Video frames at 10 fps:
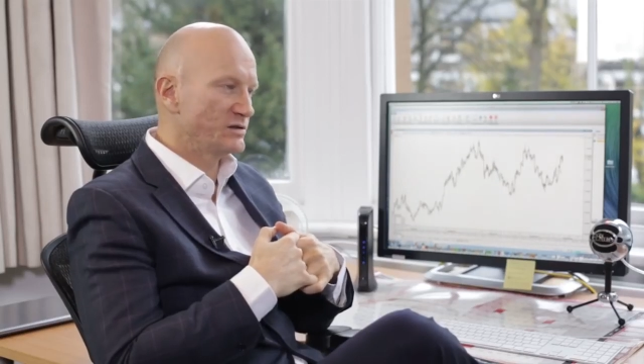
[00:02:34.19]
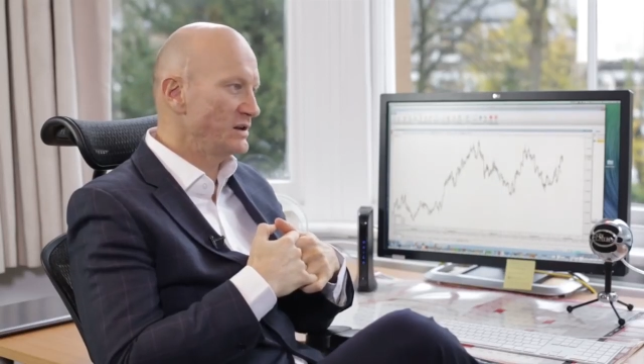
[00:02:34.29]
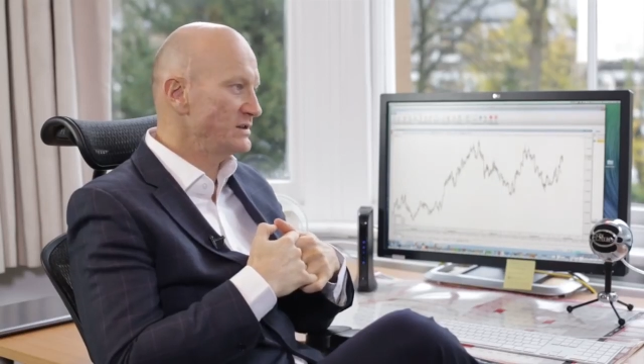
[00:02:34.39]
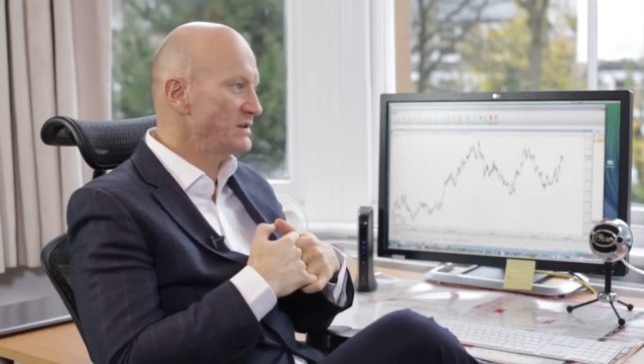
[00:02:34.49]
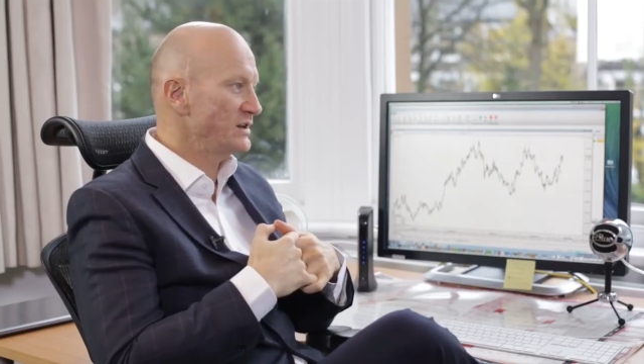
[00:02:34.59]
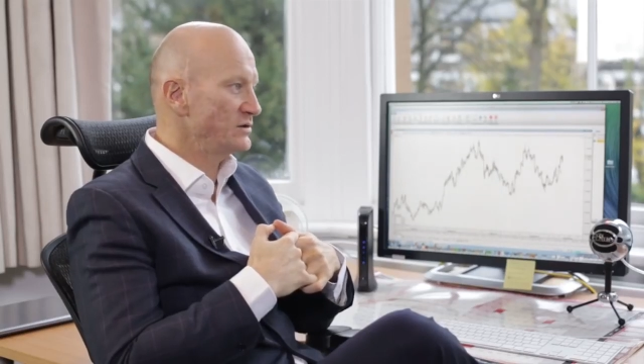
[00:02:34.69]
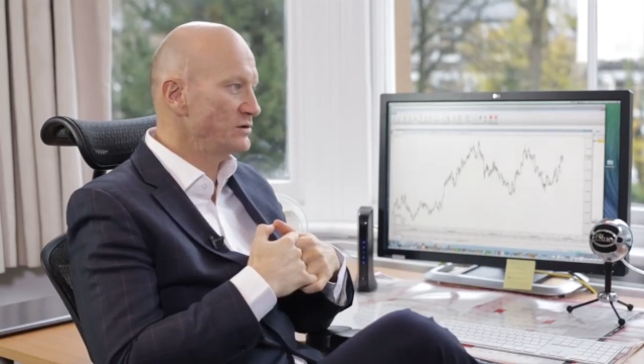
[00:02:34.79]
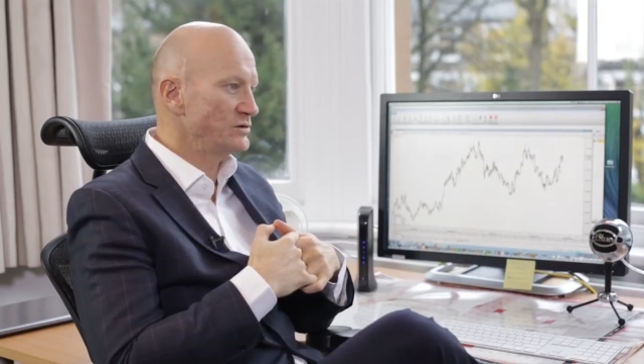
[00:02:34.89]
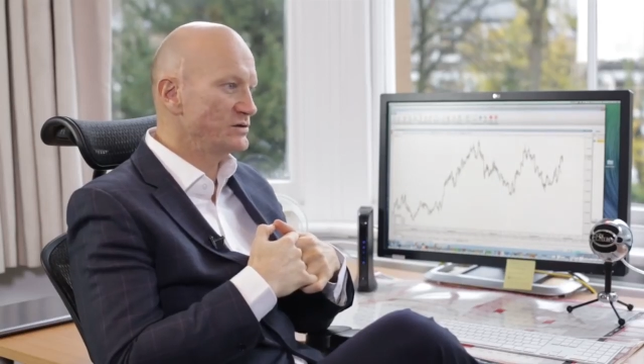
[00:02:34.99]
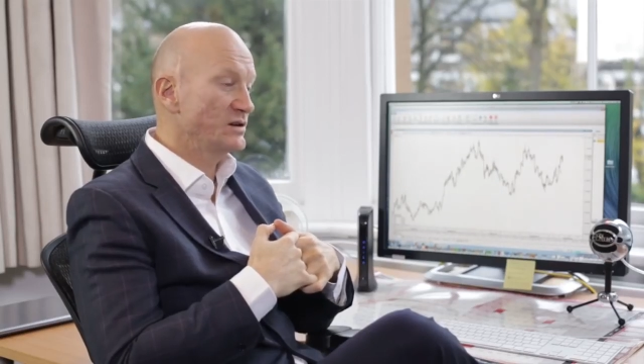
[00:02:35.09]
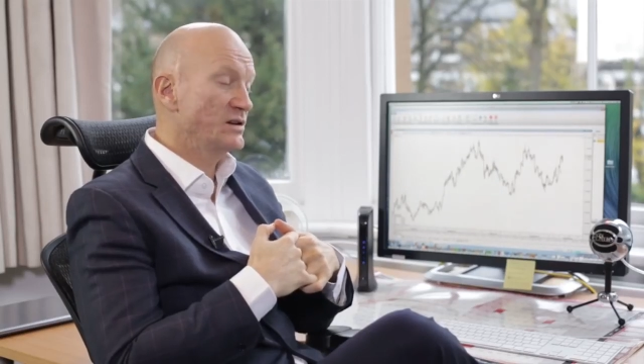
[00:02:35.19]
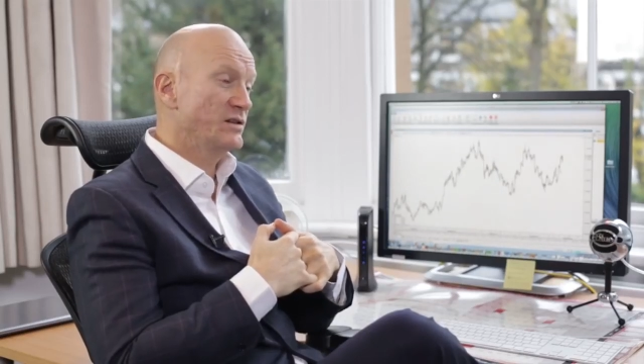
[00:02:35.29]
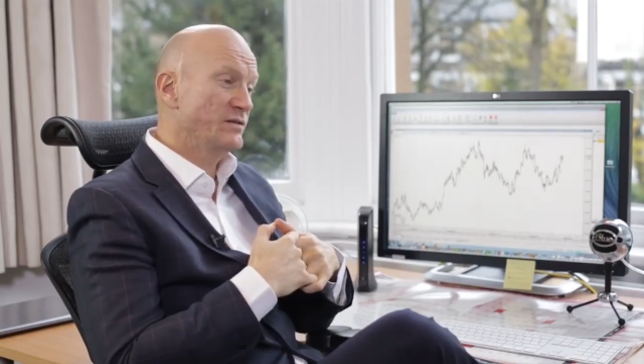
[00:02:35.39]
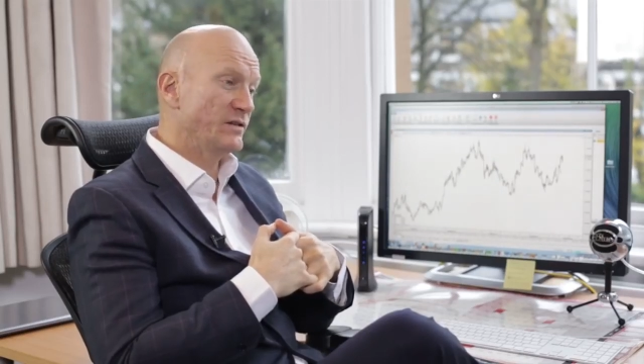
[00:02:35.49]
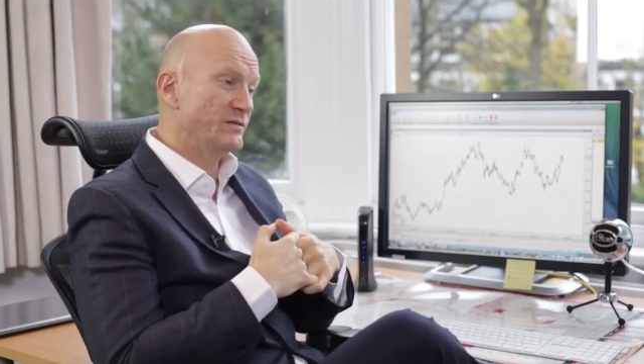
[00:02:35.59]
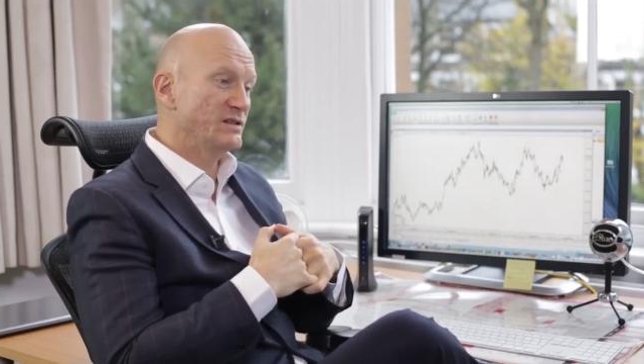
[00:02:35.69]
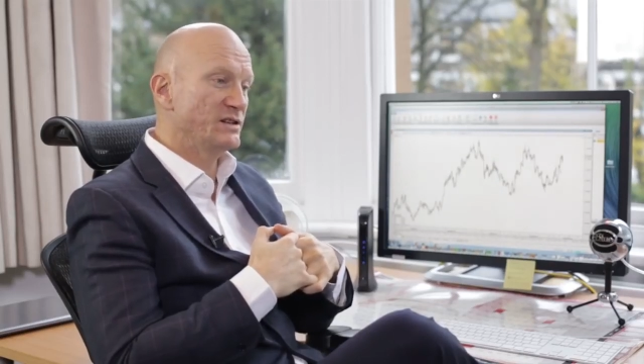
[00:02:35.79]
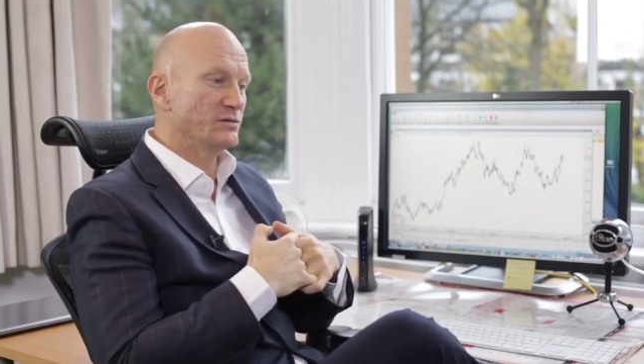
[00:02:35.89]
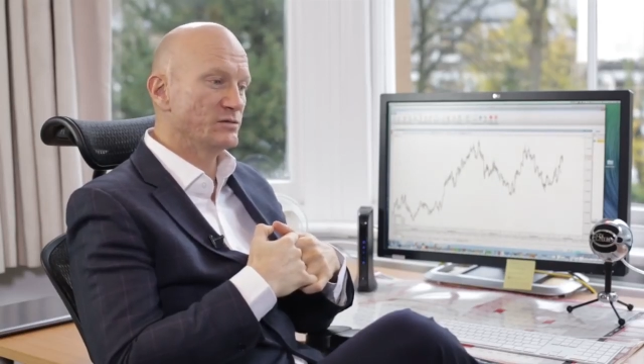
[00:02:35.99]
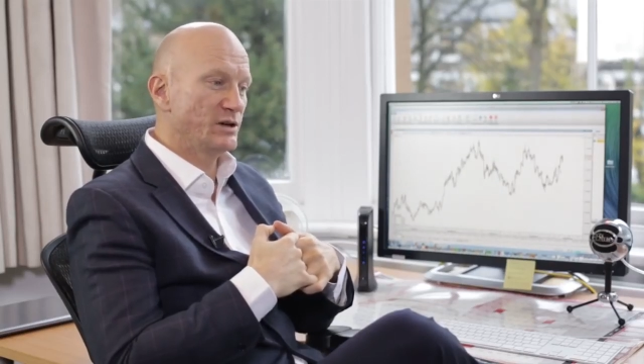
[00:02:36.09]
So let's say you lose
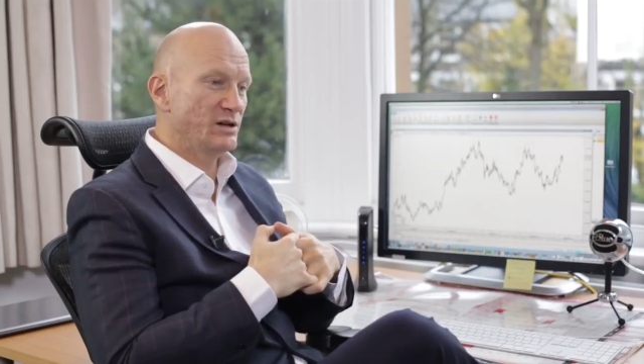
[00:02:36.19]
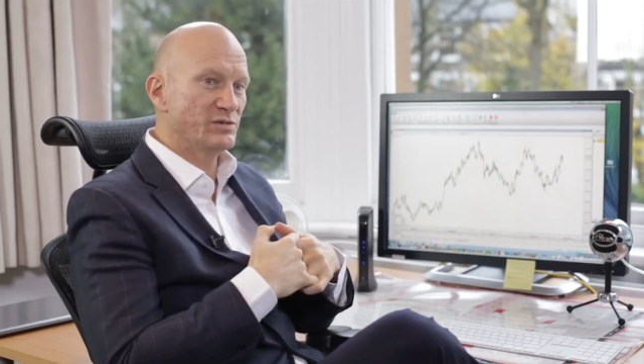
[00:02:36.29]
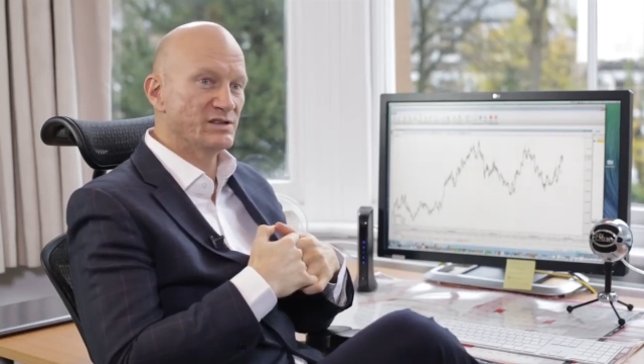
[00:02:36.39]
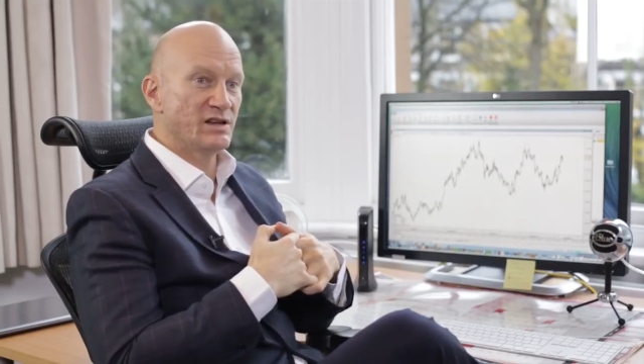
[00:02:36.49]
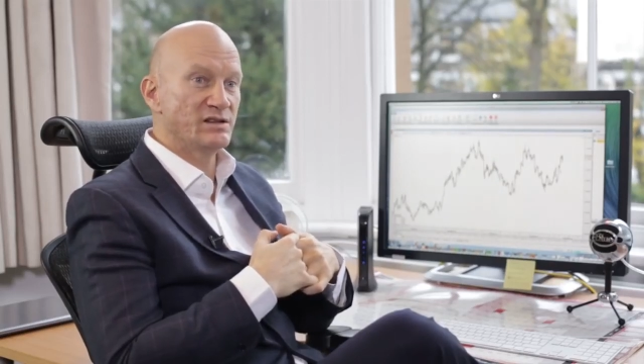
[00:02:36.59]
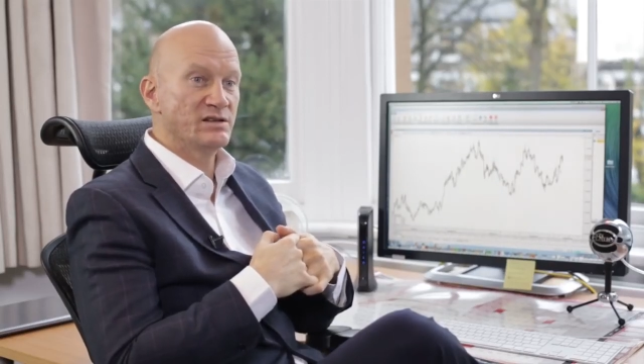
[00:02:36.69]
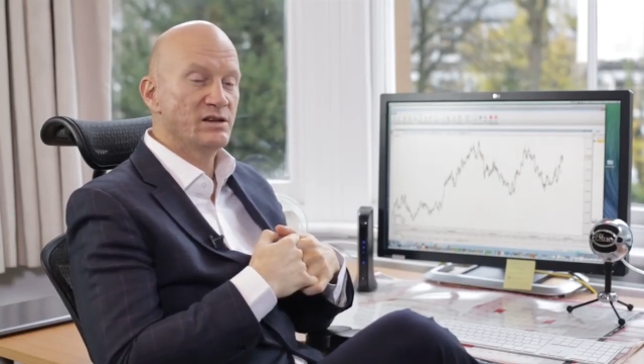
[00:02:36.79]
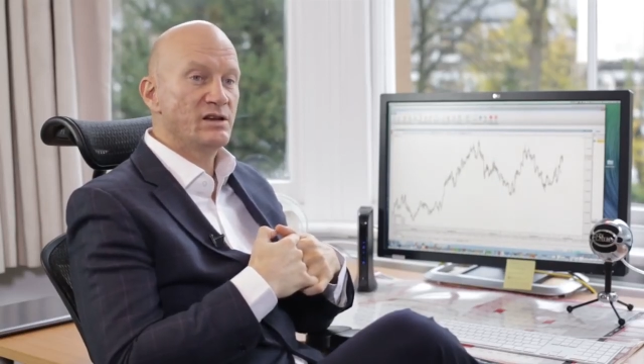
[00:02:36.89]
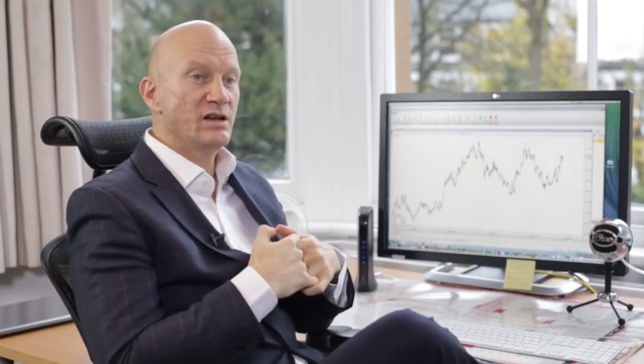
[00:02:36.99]
15 or 20%